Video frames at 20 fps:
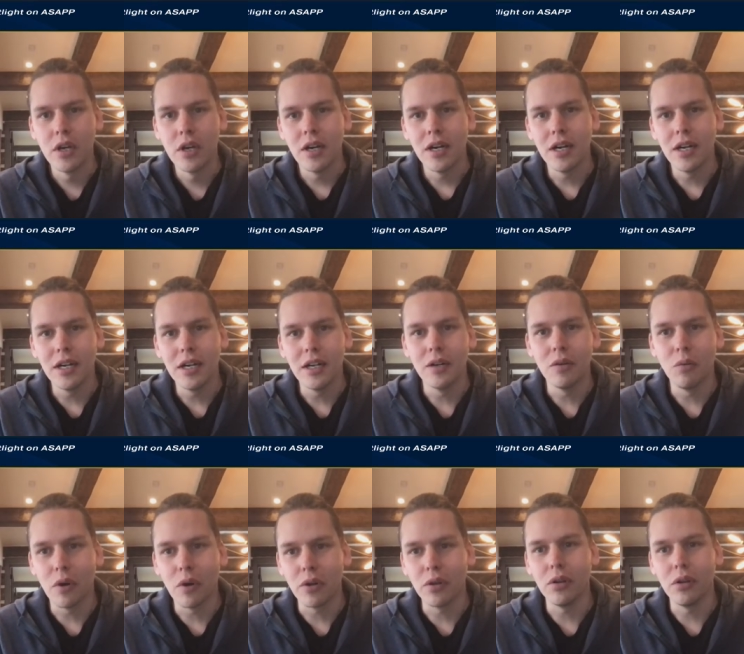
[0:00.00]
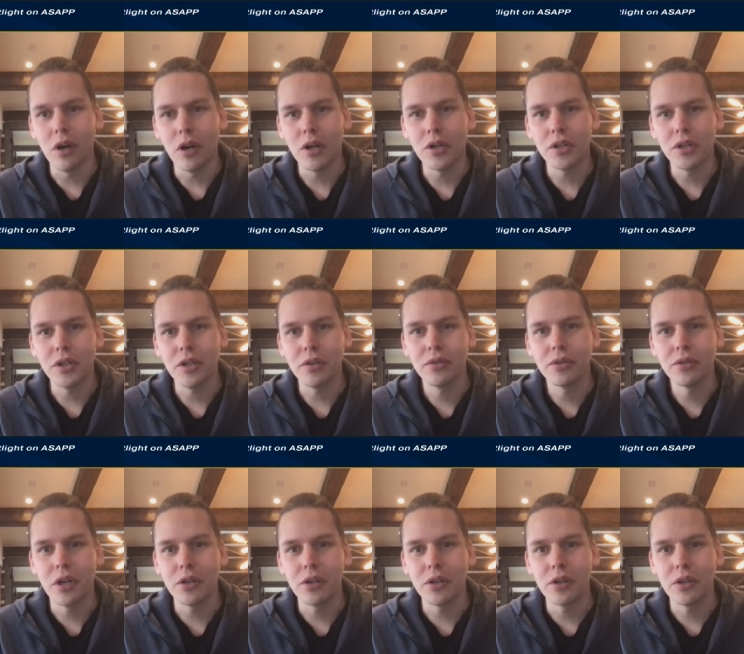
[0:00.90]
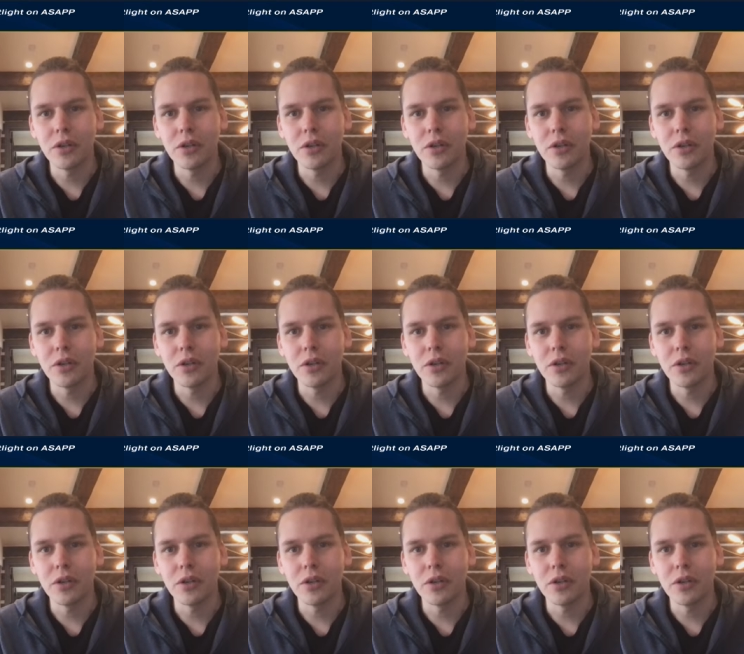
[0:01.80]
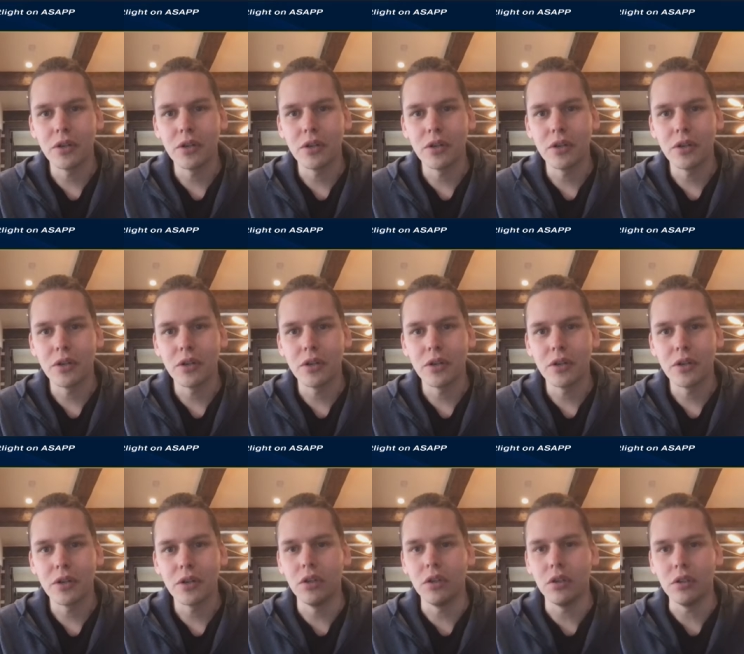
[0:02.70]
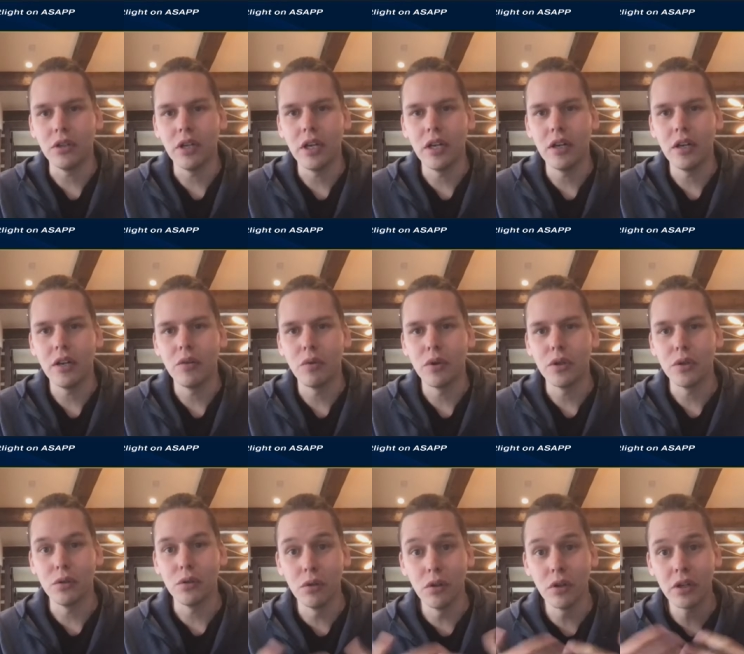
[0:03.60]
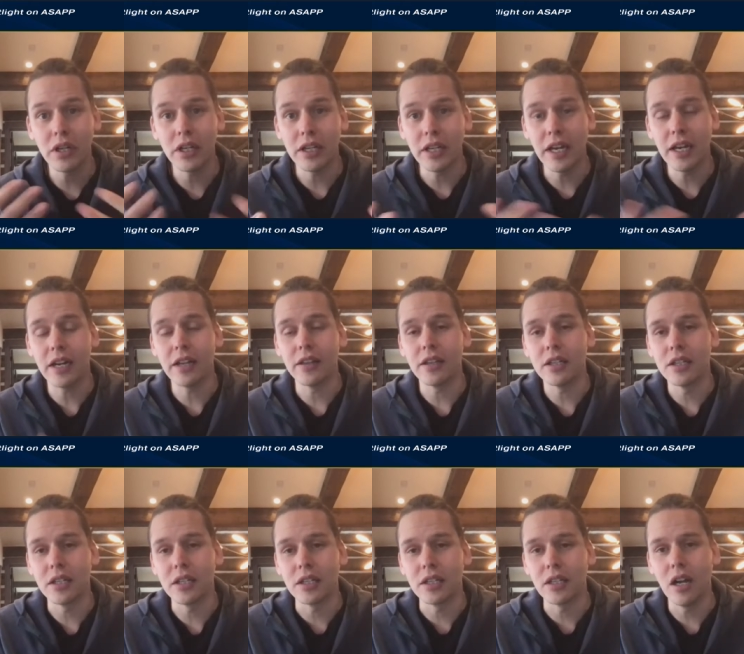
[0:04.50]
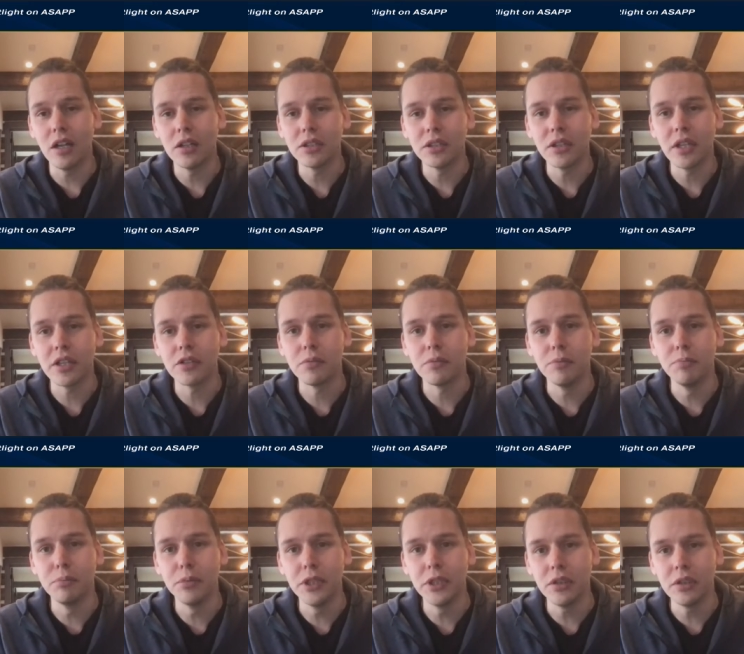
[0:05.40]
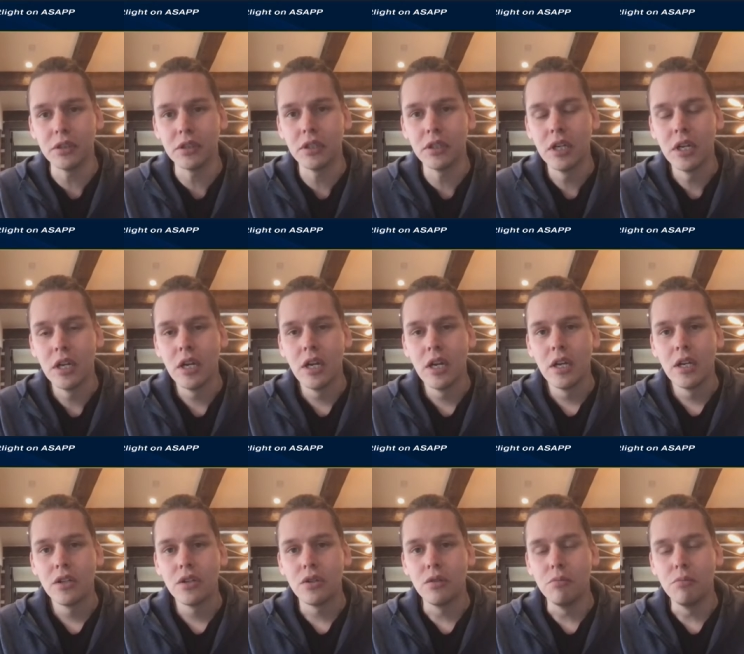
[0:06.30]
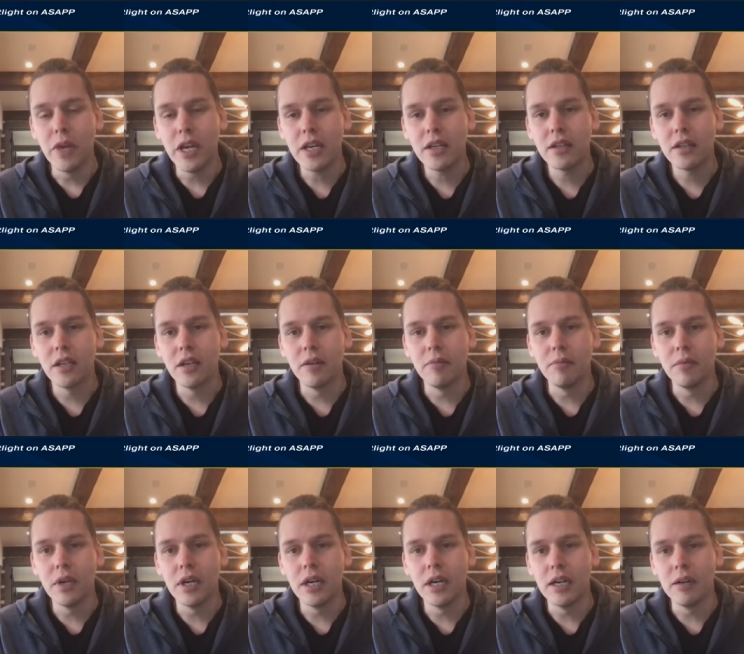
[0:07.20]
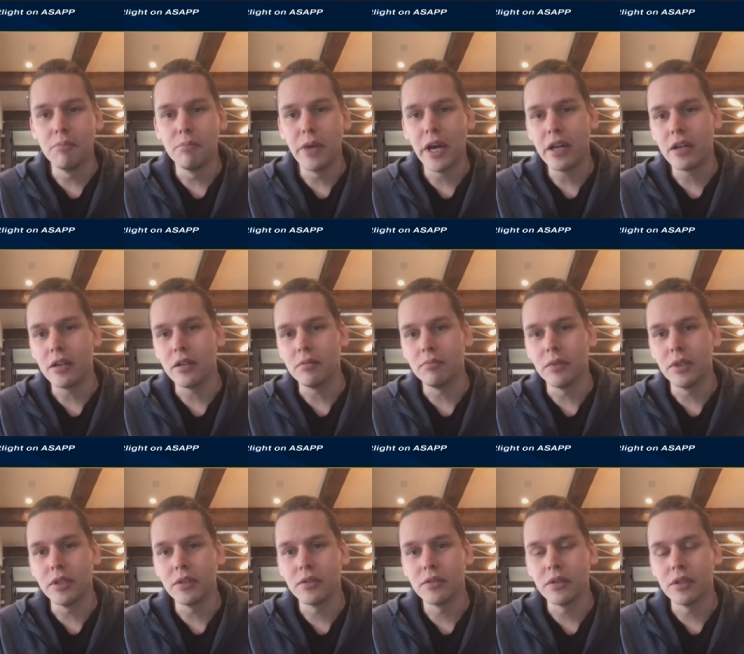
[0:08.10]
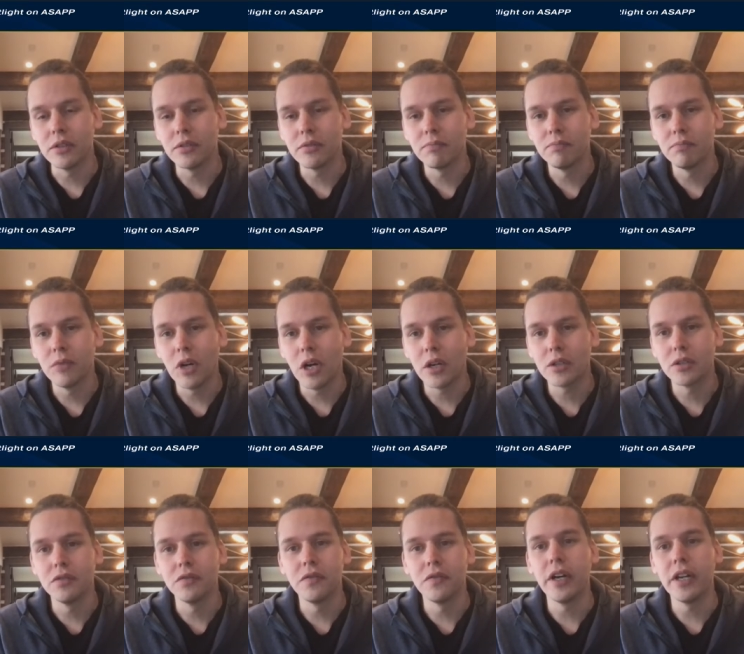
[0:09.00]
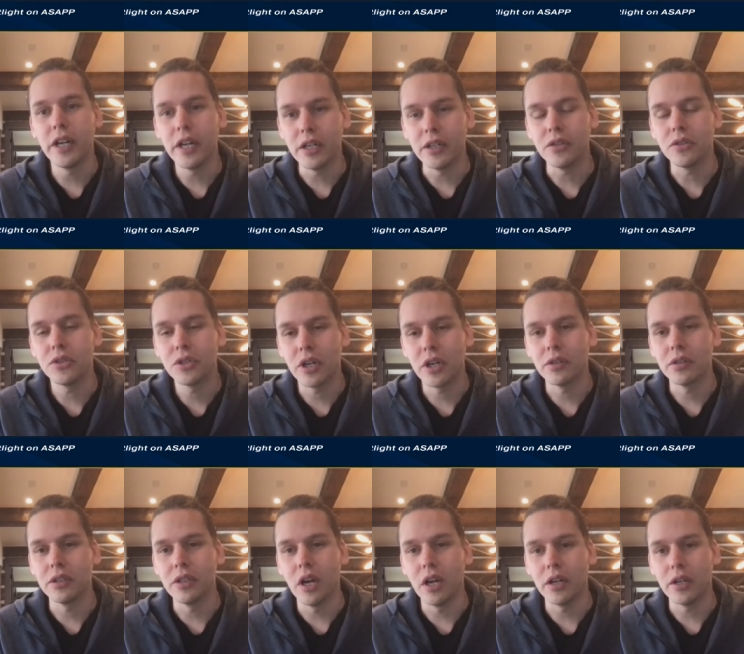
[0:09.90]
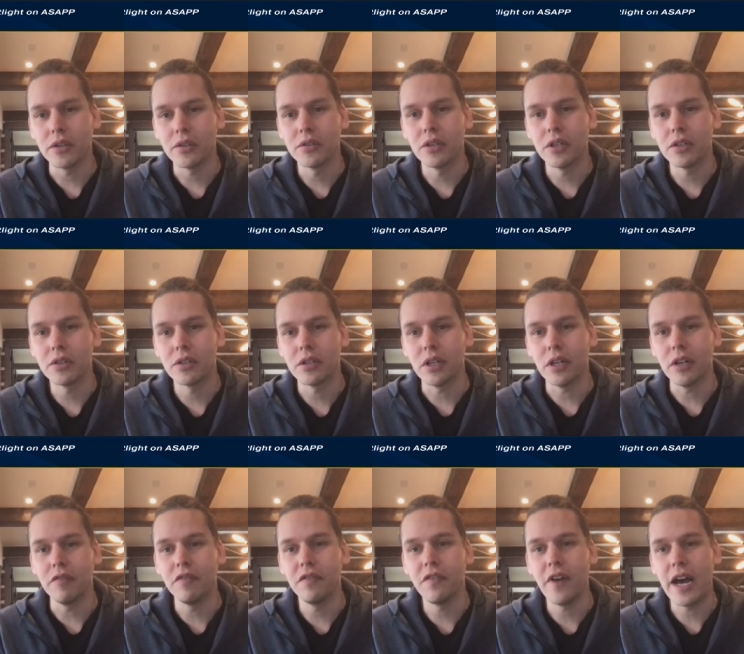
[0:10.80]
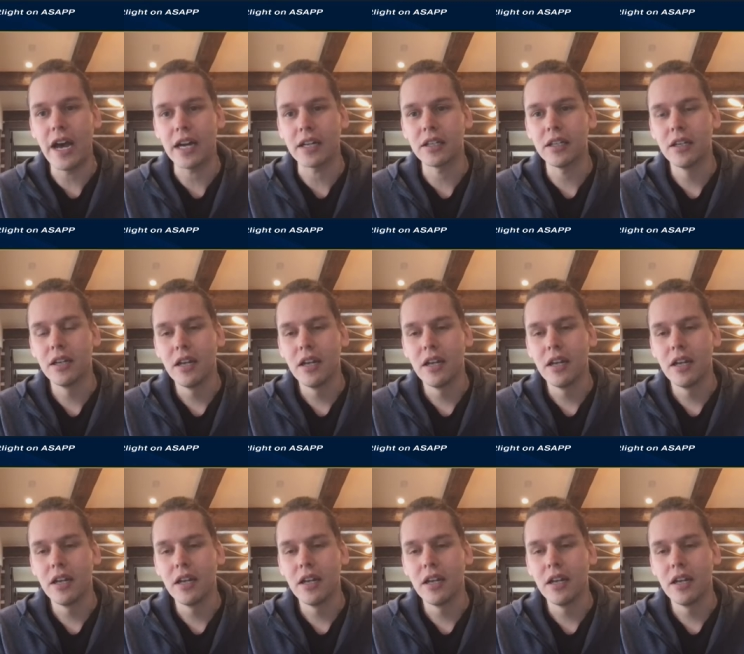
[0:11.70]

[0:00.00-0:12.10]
one of the largest concentrations of labor in the world. And when you look again at the technology that's been built to make them better, is hard to find any. It's generally non-existent. In fact,